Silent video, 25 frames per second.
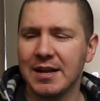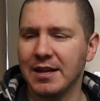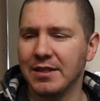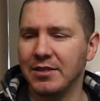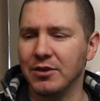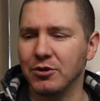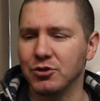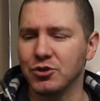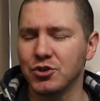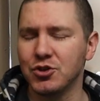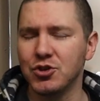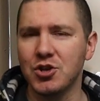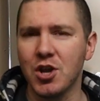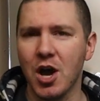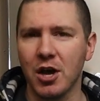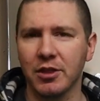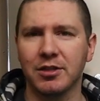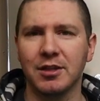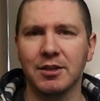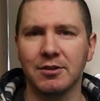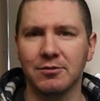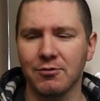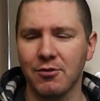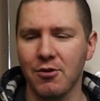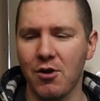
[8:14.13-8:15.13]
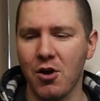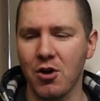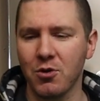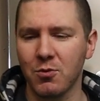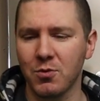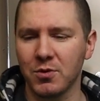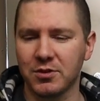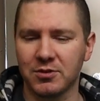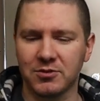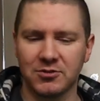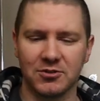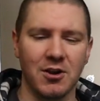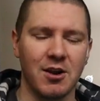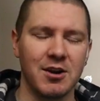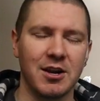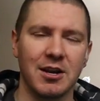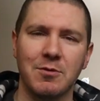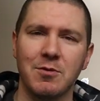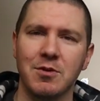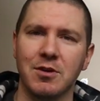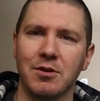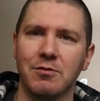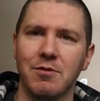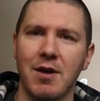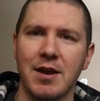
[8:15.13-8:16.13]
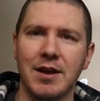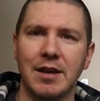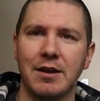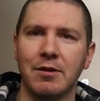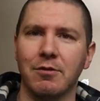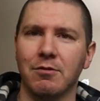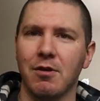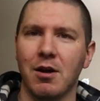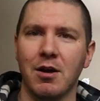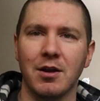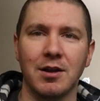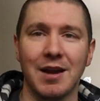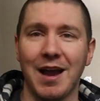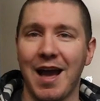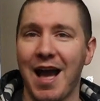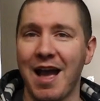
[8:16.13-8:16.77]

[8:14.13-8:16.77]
There's nothing wrong with starting with a ready to run.